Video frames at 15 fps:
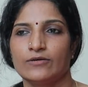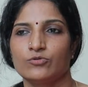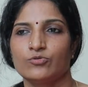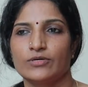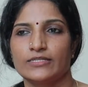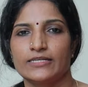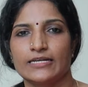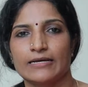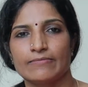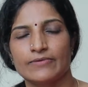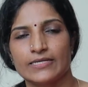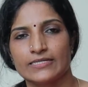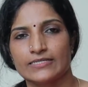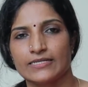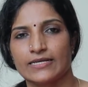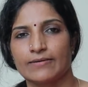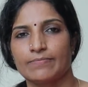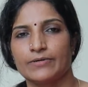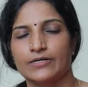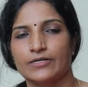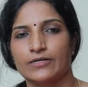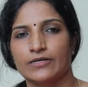Udvartana means
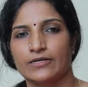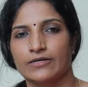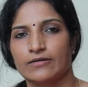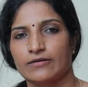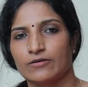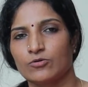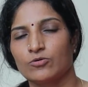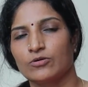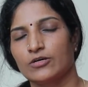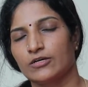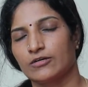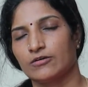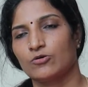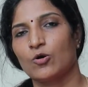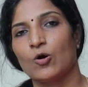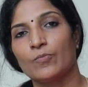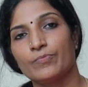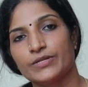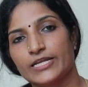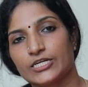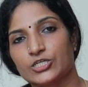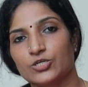a
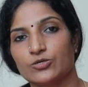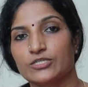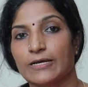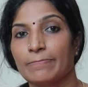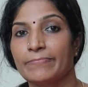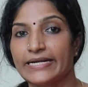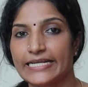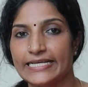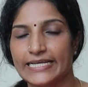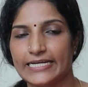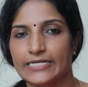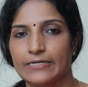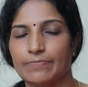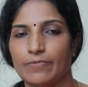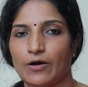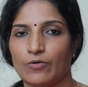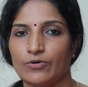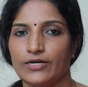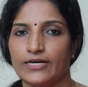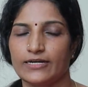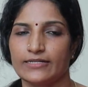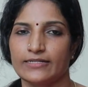combination of some medicated
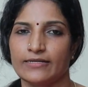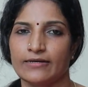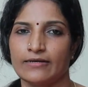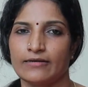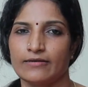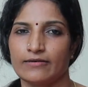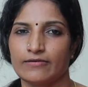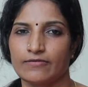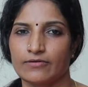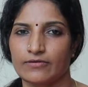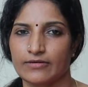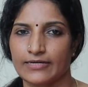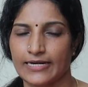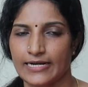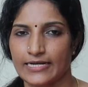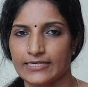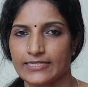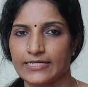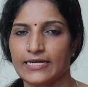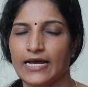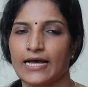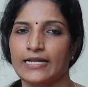powder the
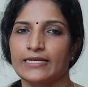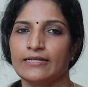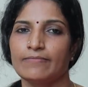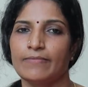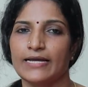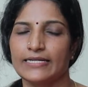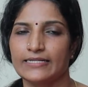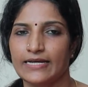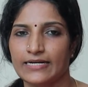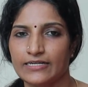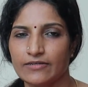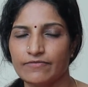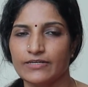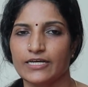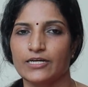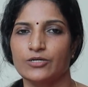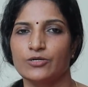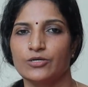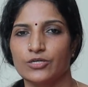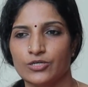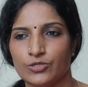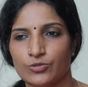collecting, and by that we are
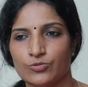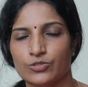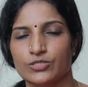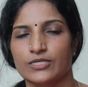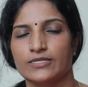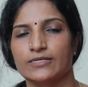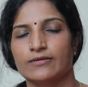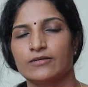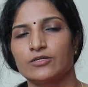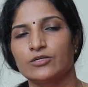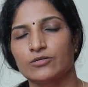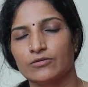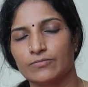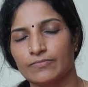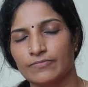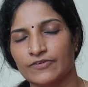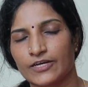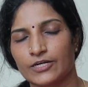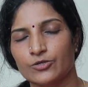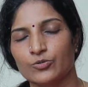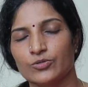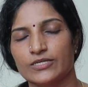using
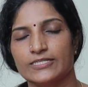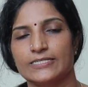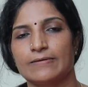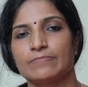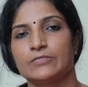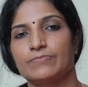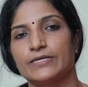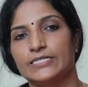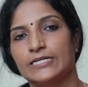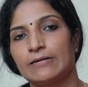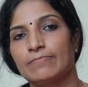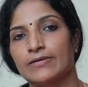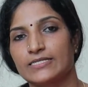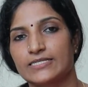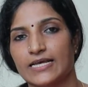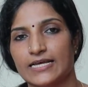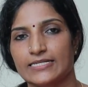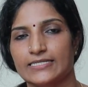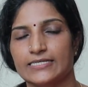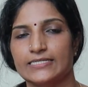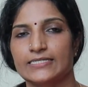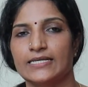we are doing some special
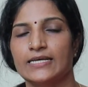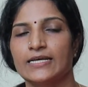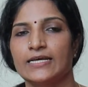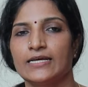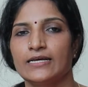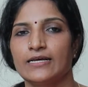massages